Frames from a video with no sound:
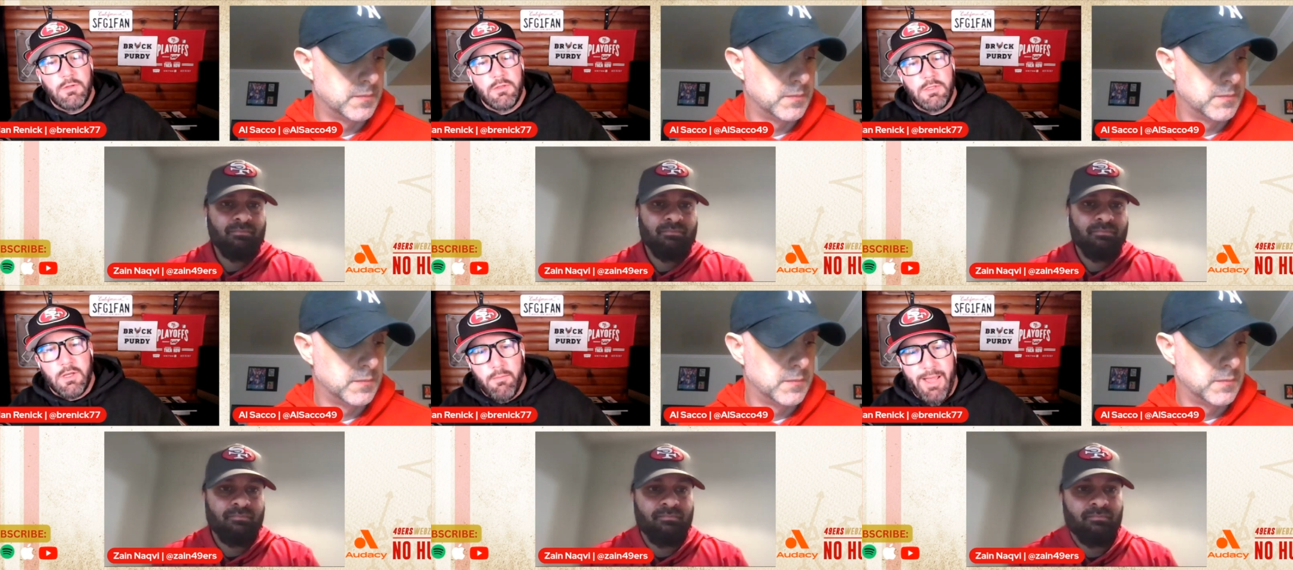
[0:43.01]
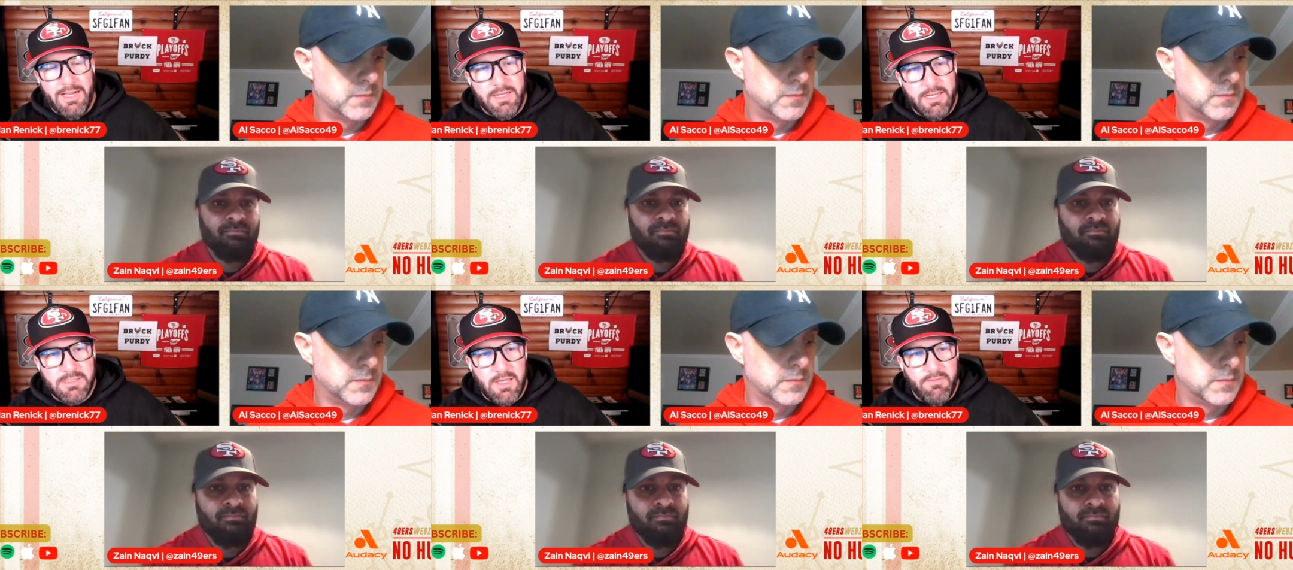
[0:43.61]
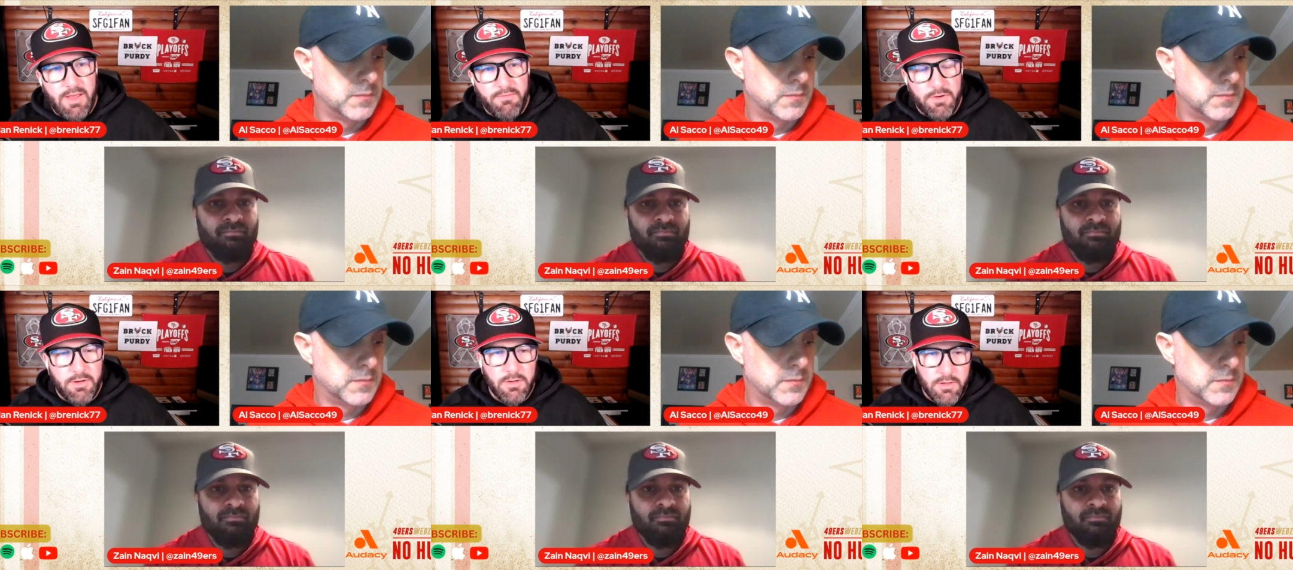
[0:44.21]
Speaker 1: to come back to SF
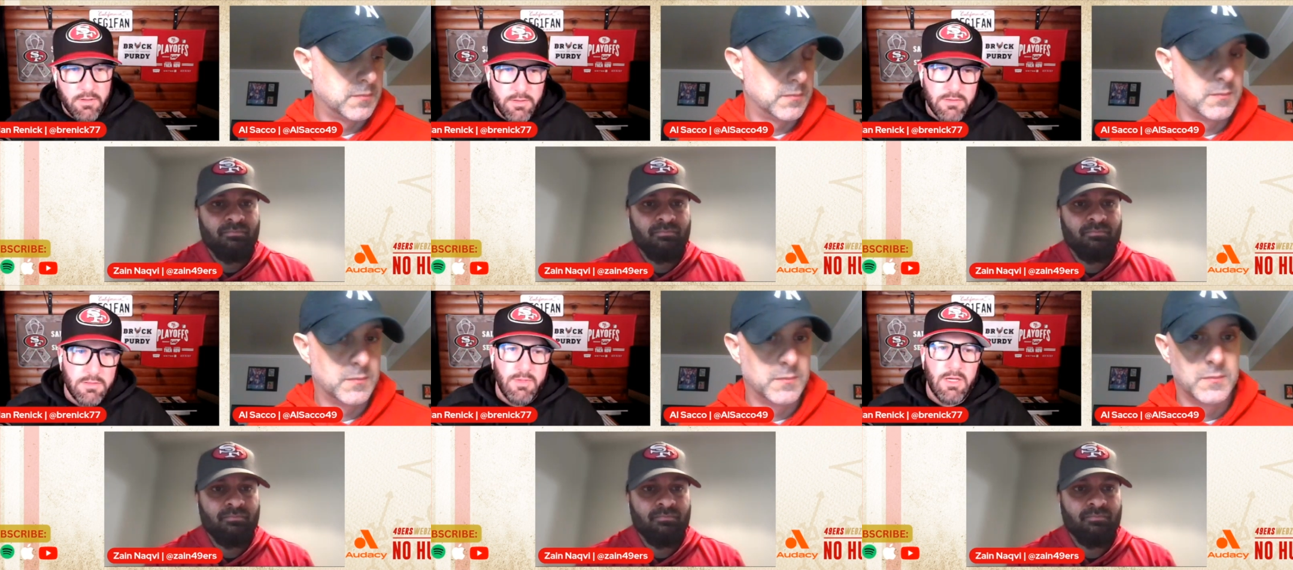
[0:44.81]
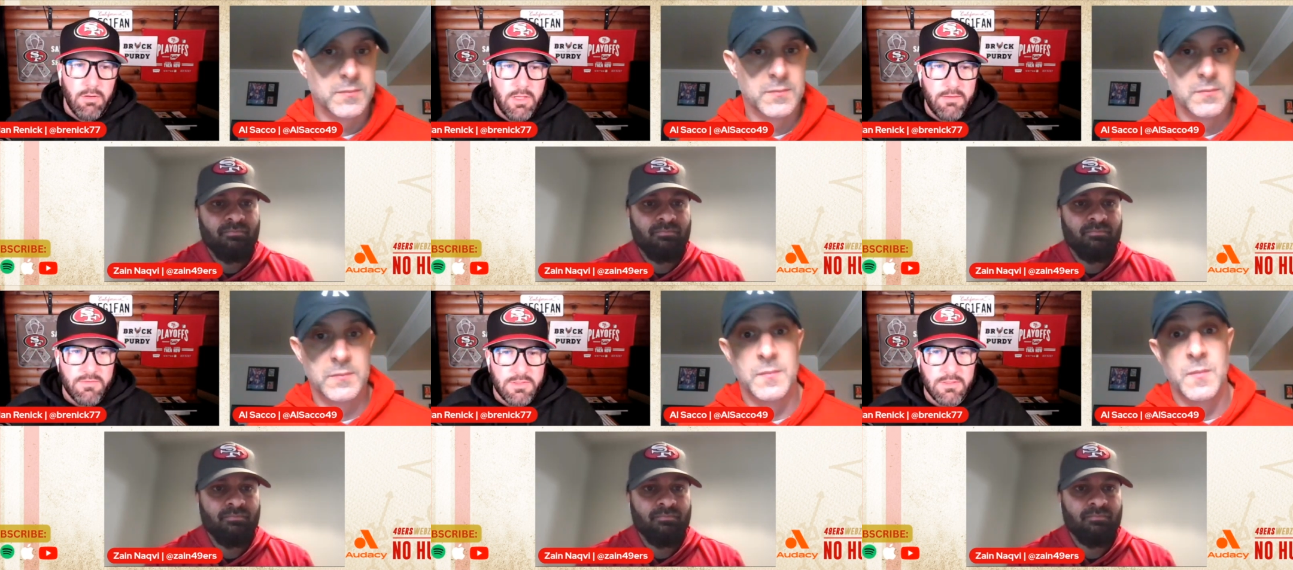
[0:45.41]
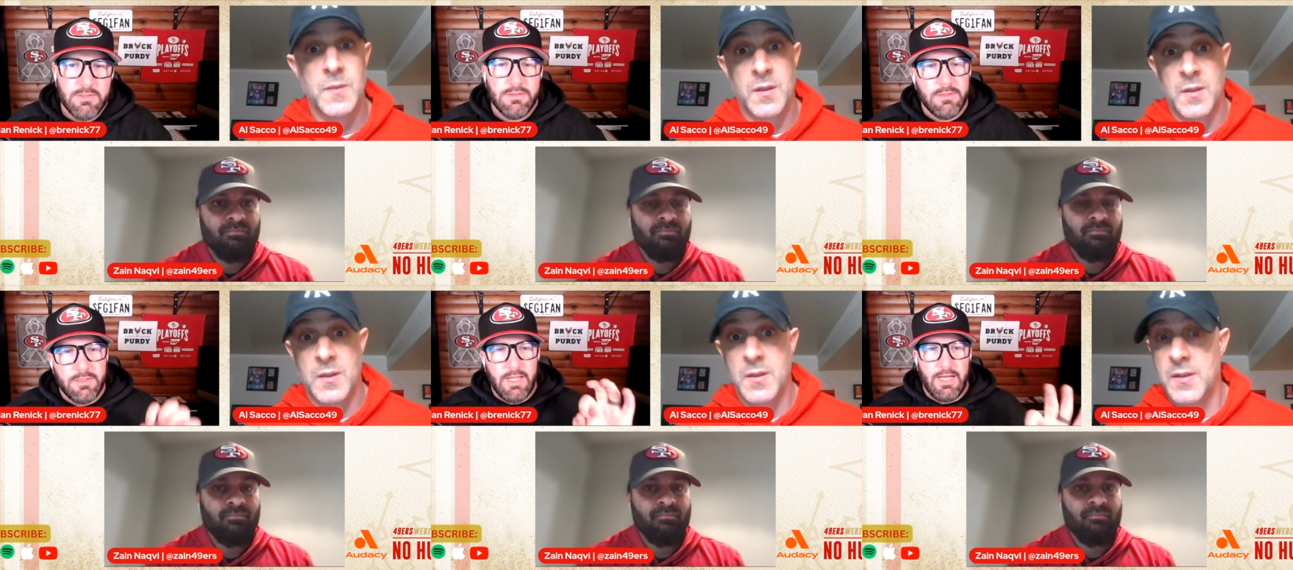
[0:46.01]
after DeMeco leaves.
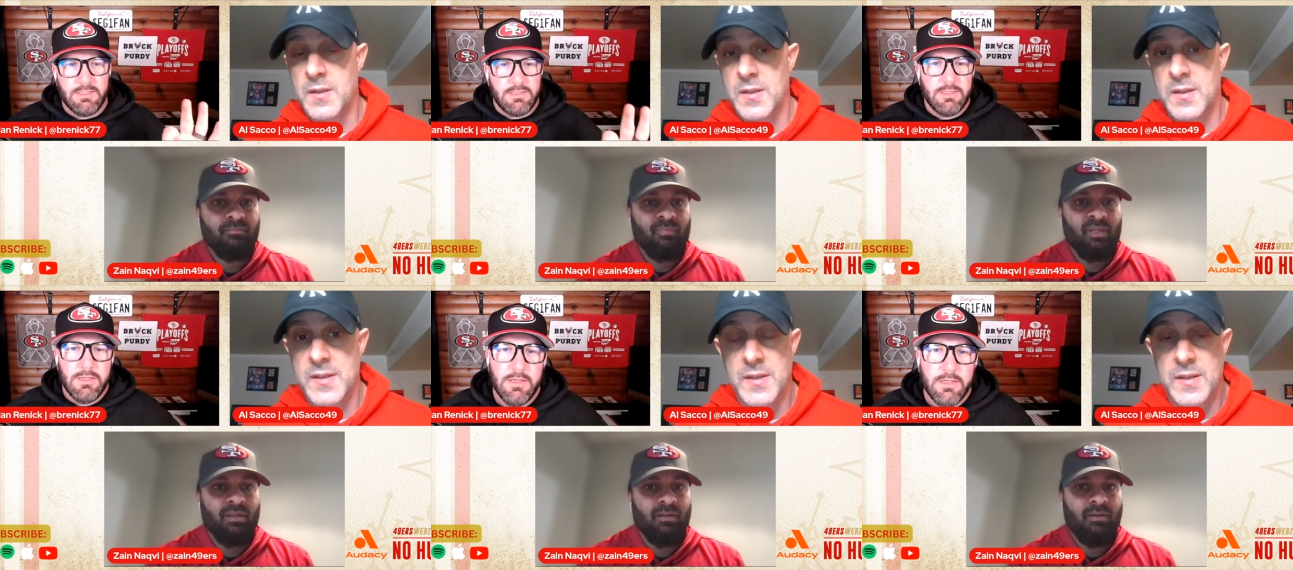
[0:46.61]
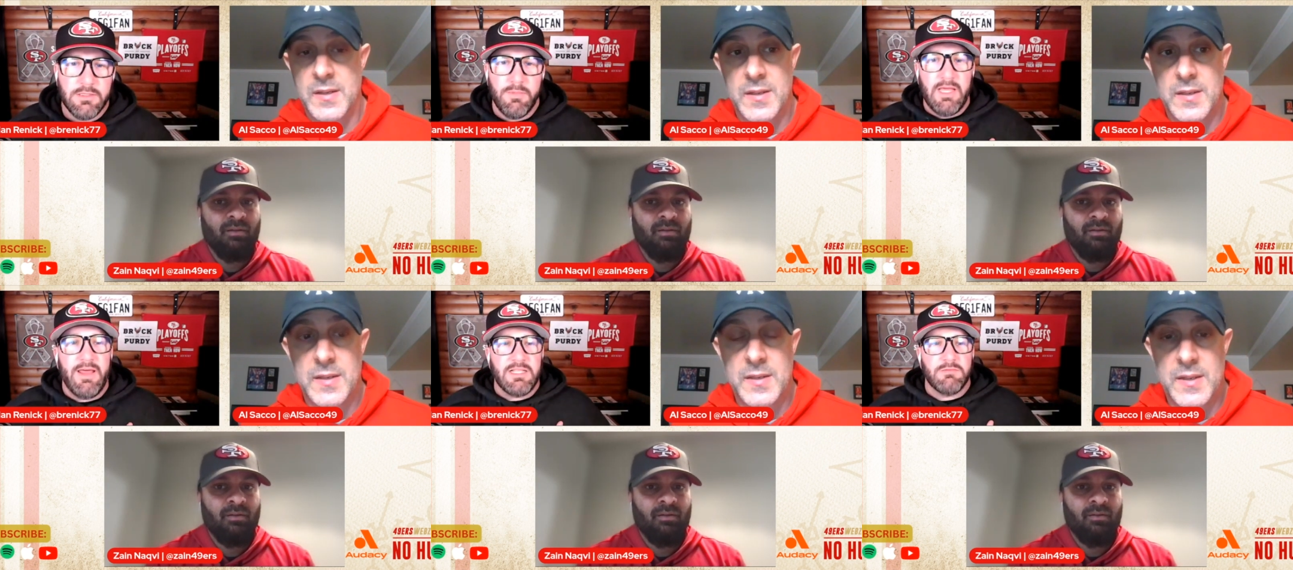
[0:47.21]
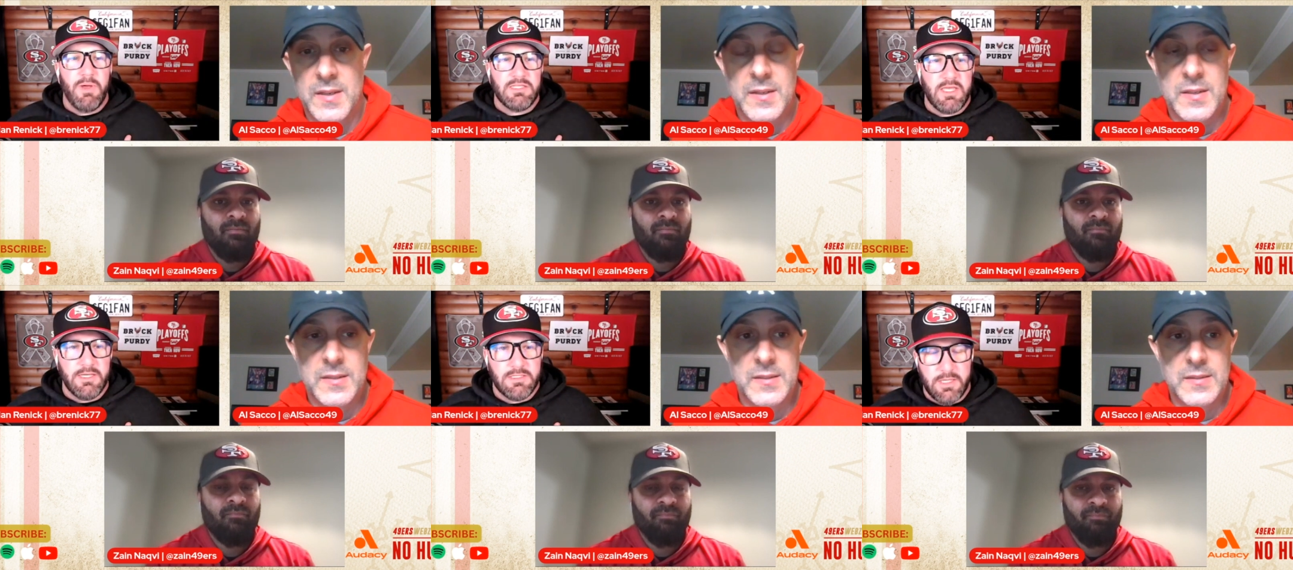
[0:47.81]
That's to me, that's best
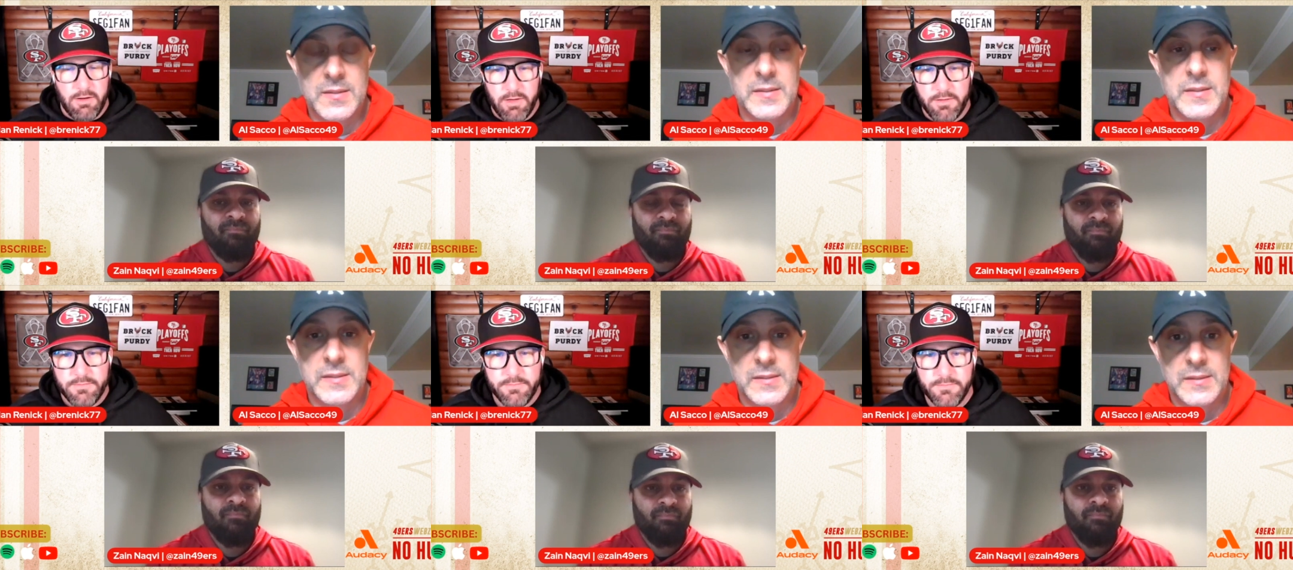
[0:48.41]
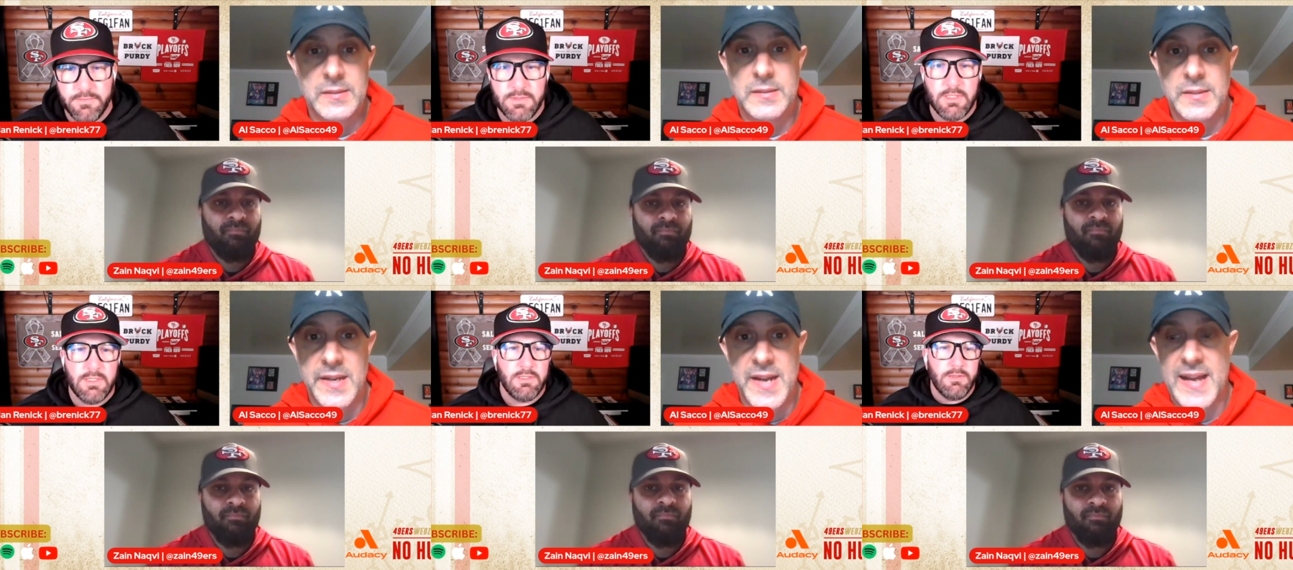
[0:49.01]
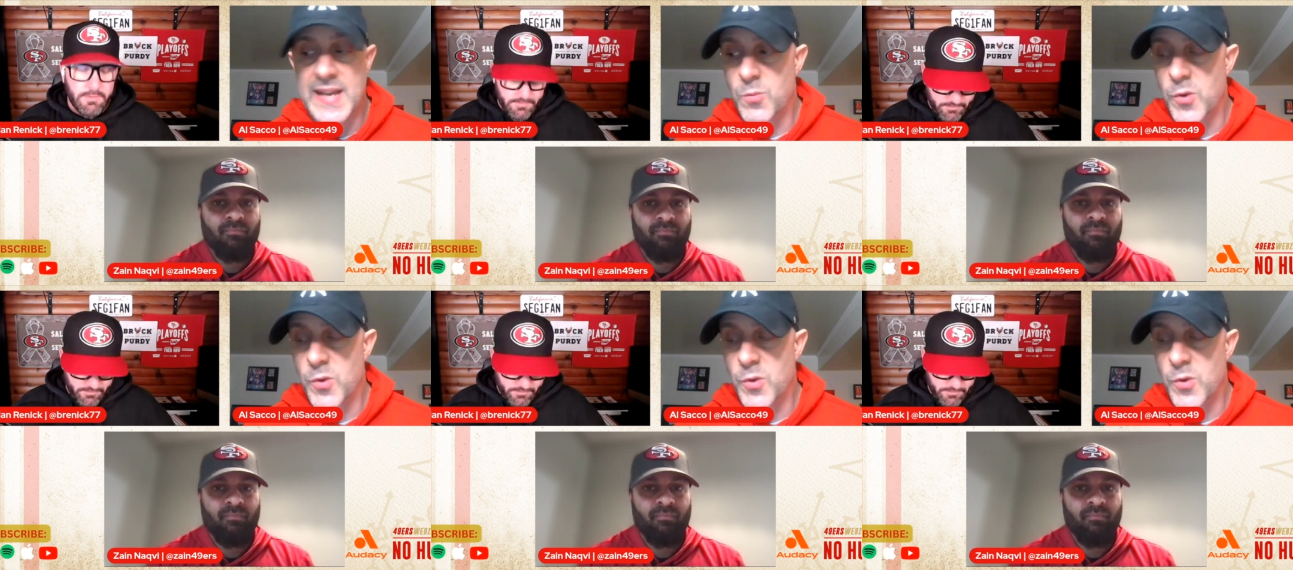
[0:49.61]
case scenario. Yeah, knock on